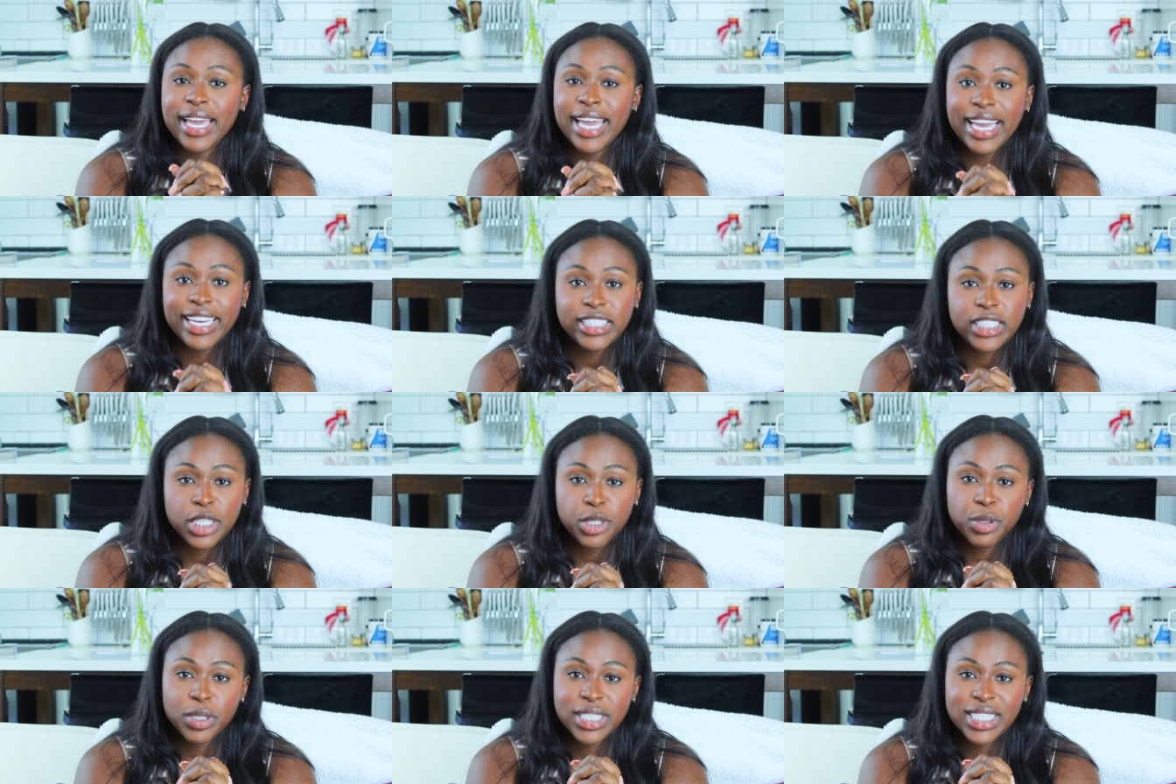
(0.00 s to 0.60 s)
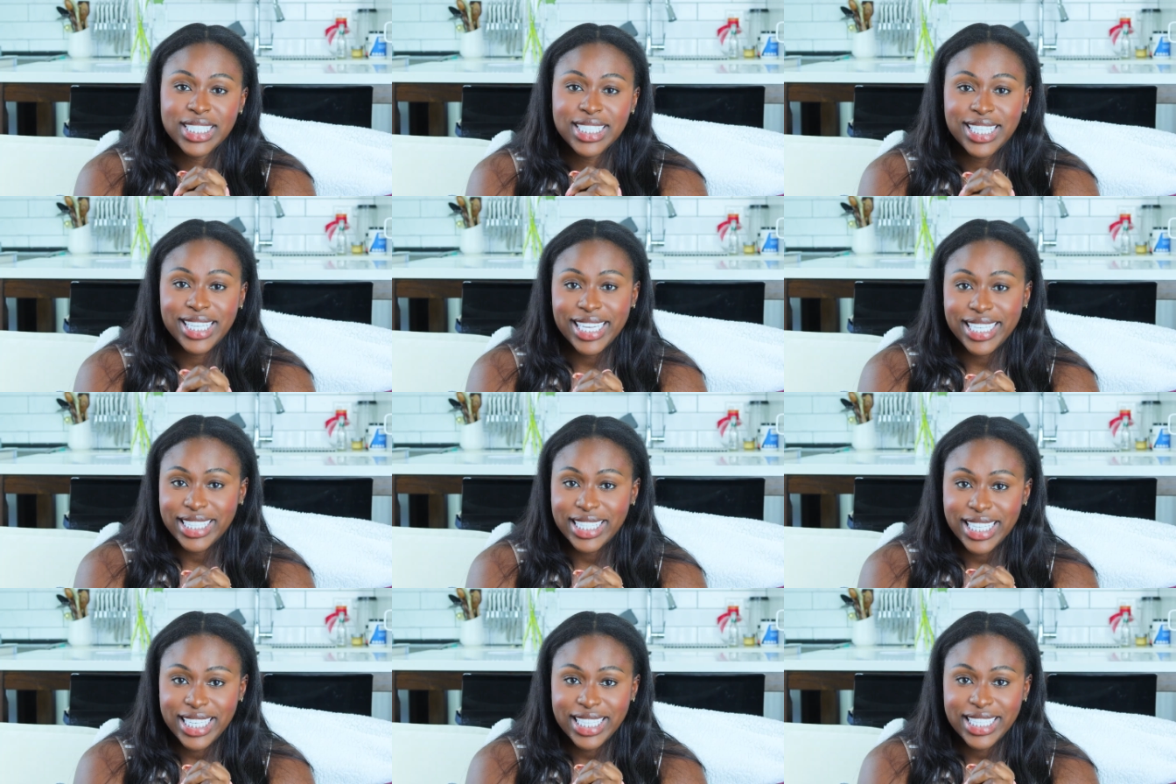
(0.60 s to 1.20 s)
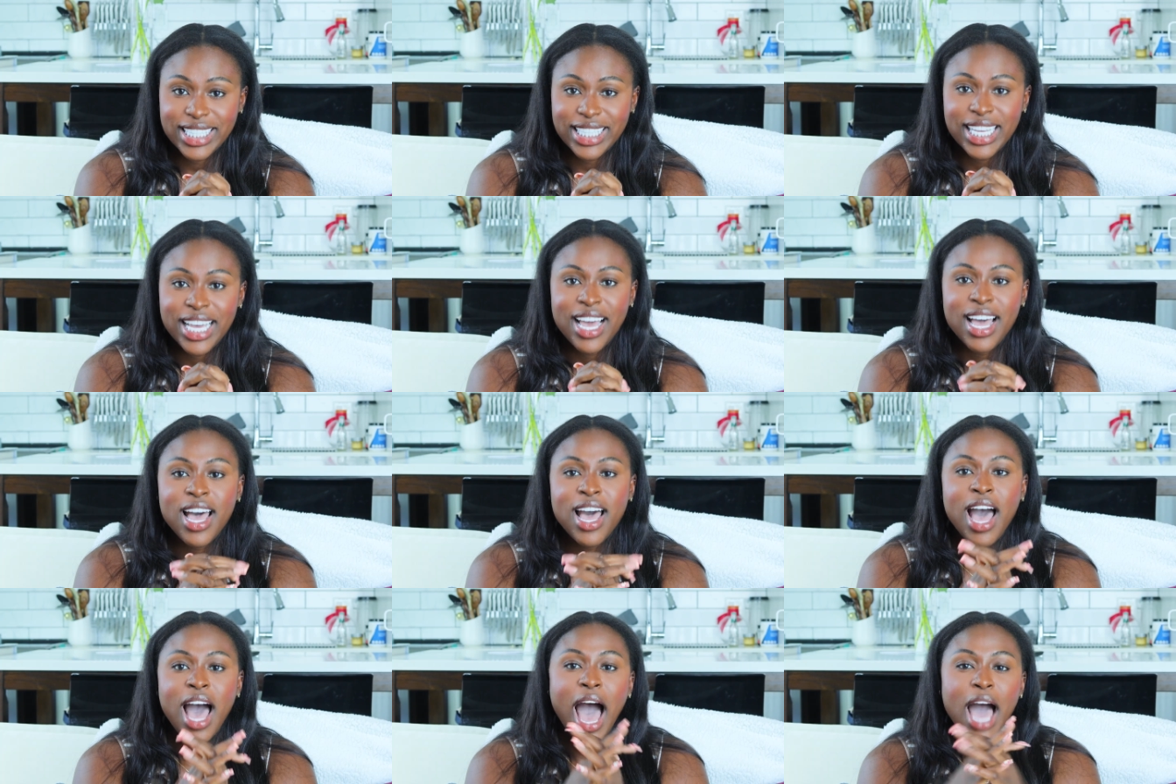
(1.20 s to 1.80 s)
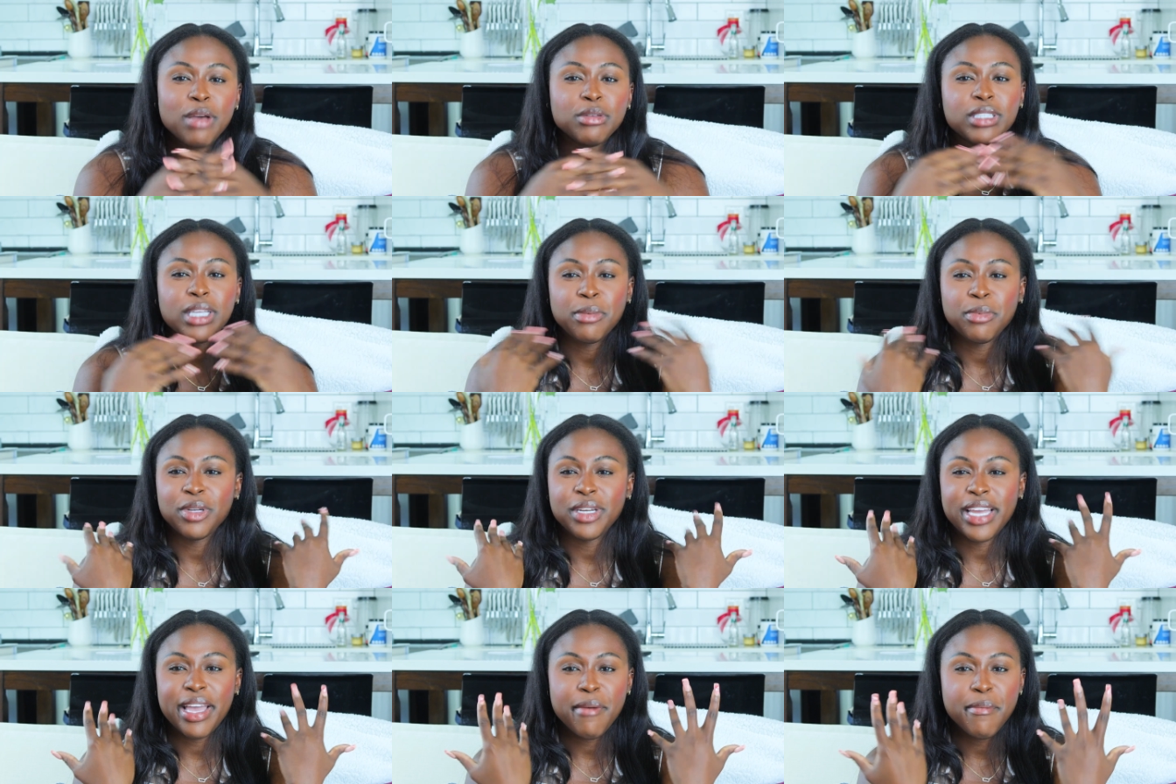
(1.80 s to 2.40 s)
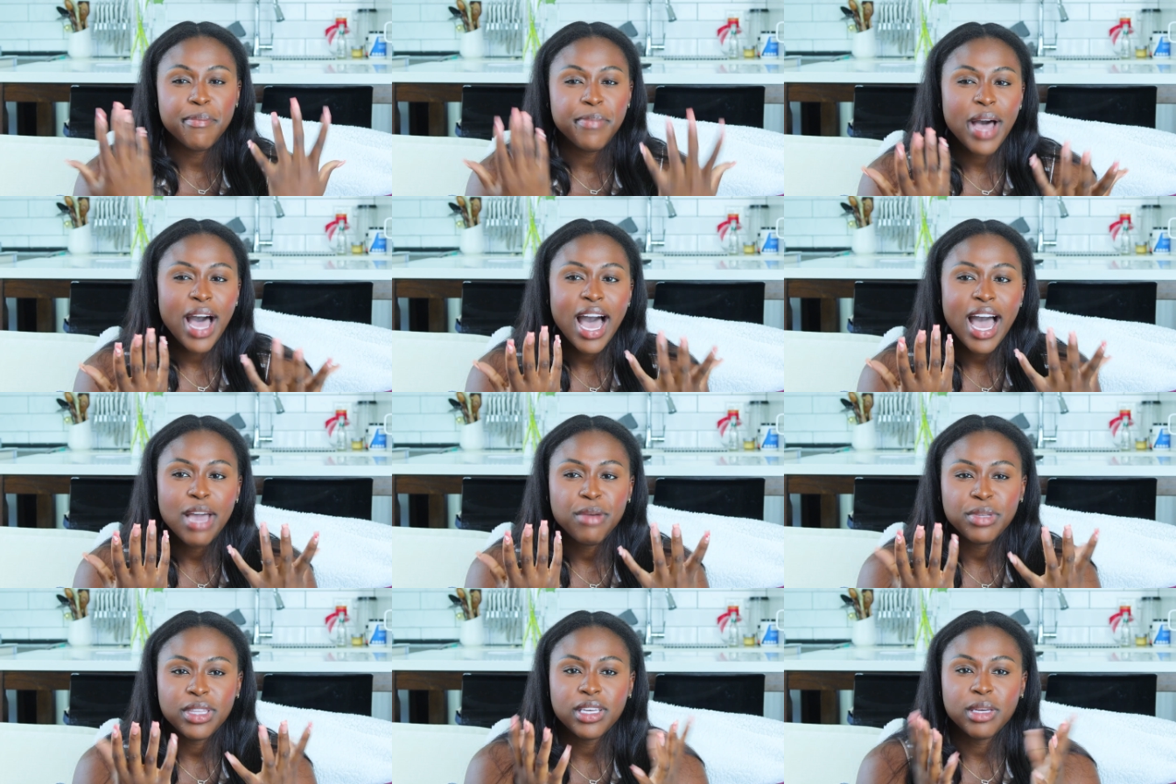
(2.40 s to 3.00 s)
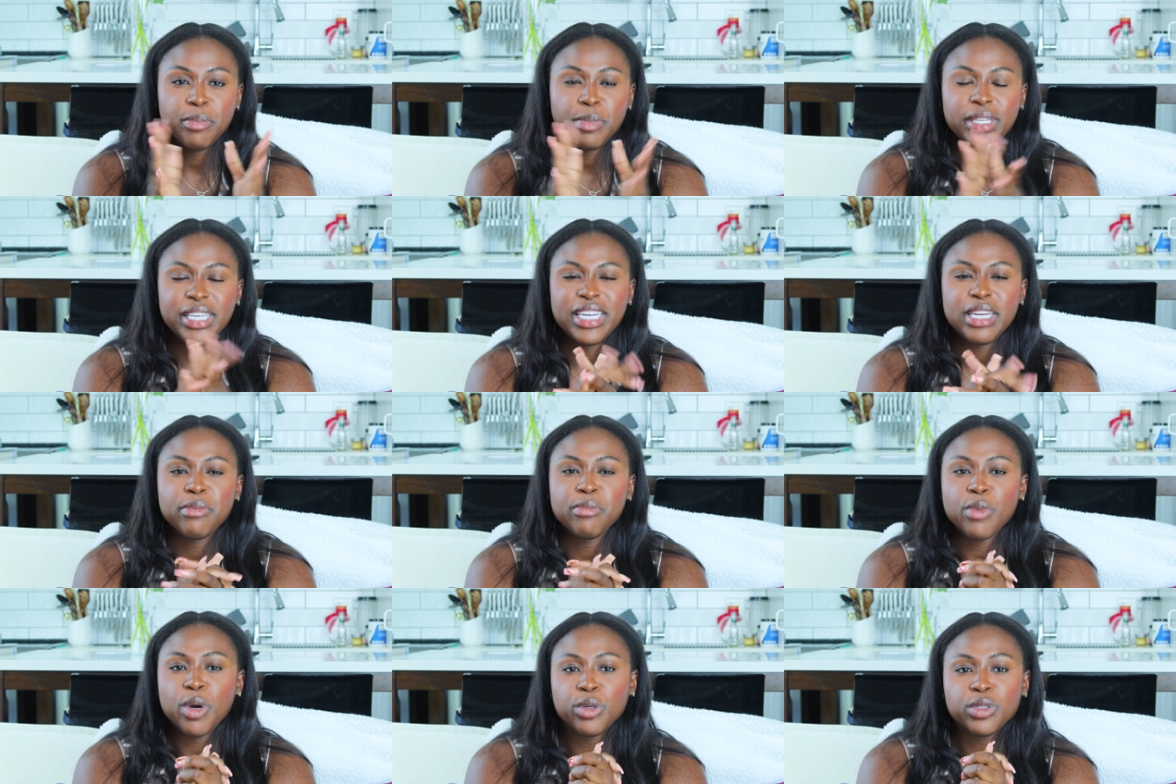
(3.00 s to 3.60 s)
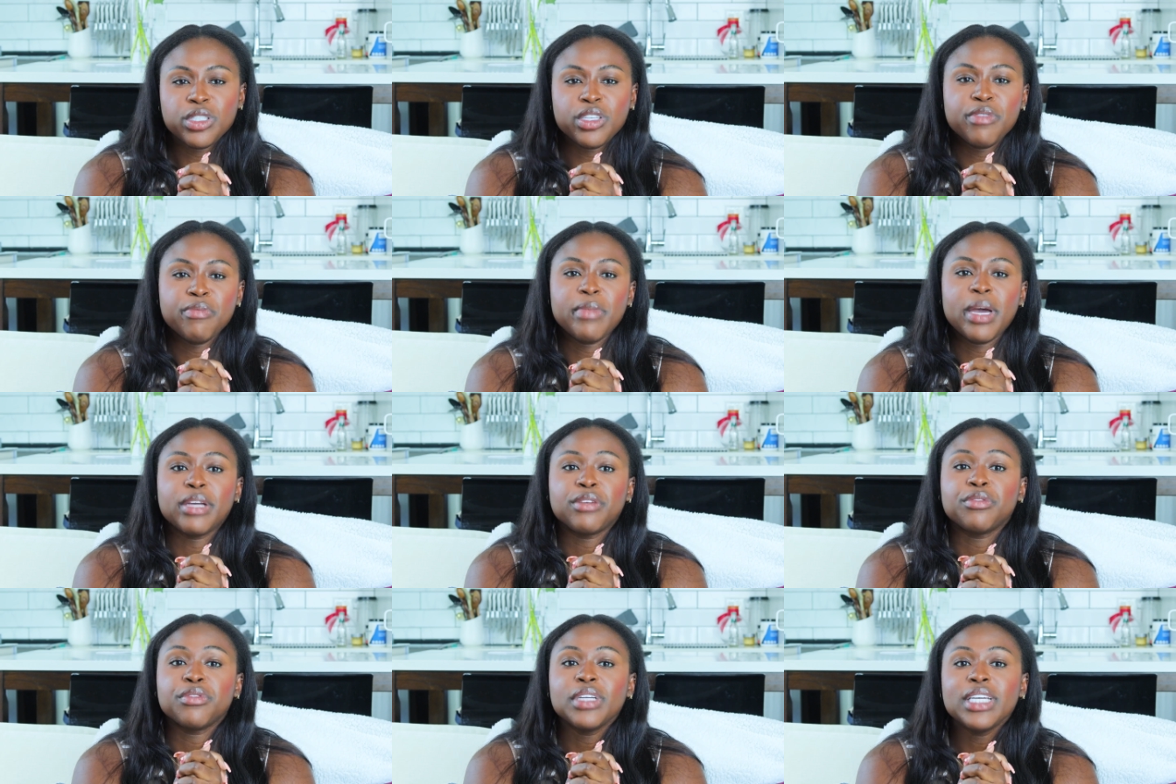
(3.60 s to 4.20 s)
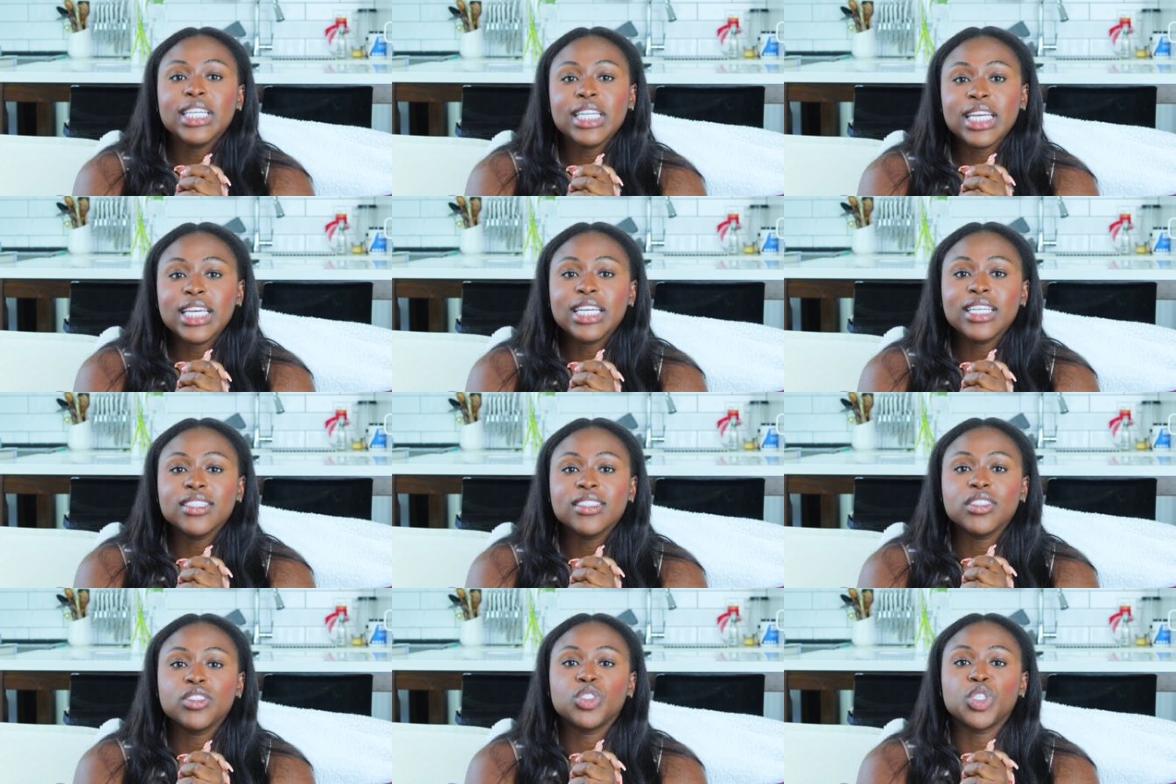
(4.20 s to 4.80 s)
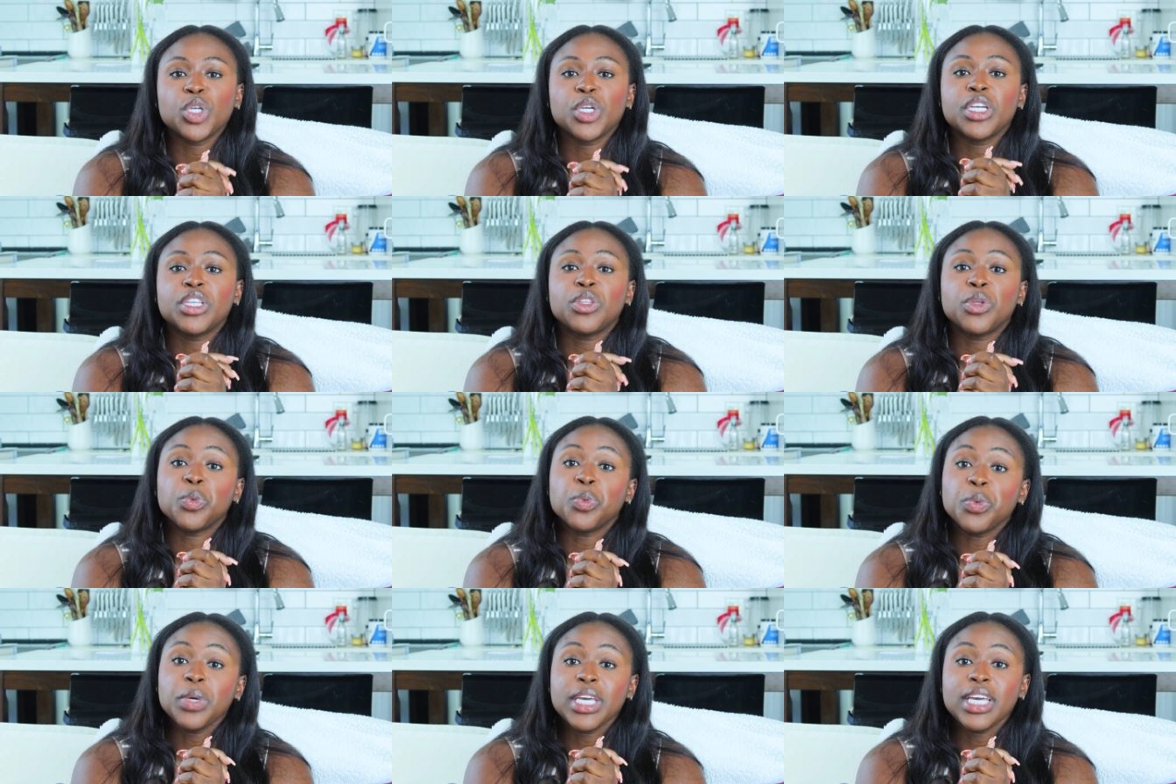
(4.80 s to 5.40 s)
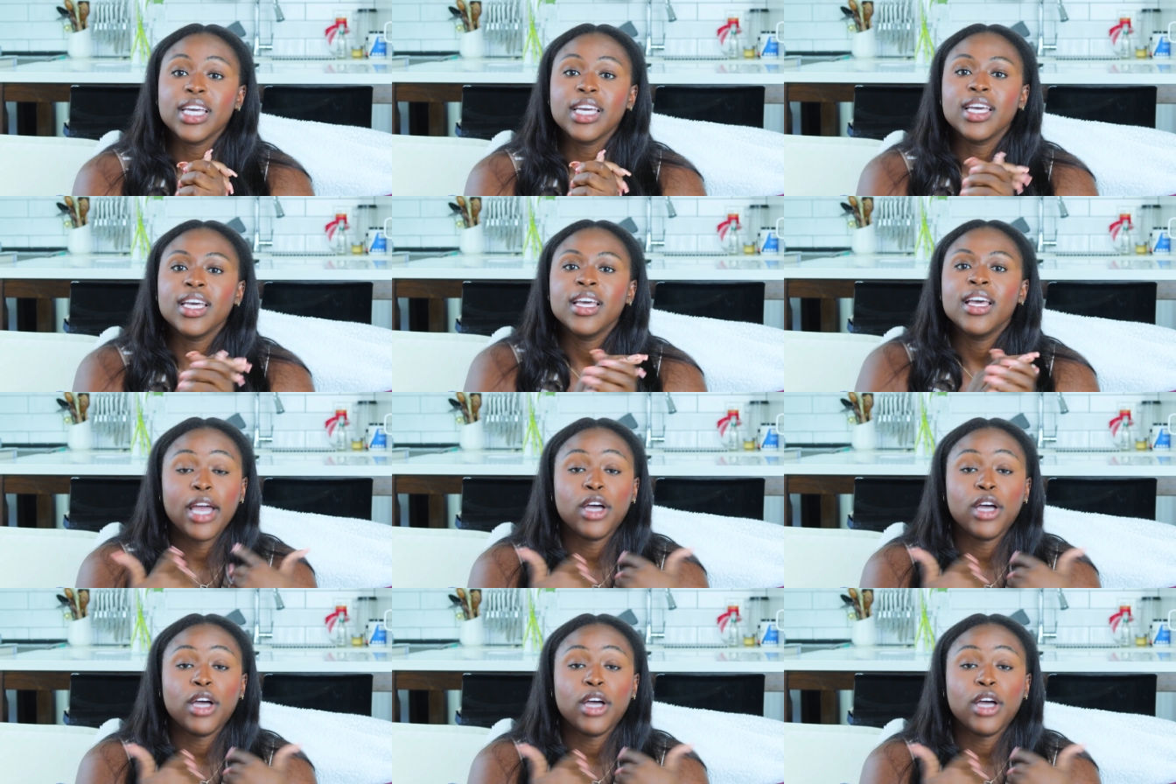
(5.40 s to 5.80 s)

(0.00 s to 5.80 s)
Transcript: my asynchronous lessons. I was able to get by with completing most of my readings during the week.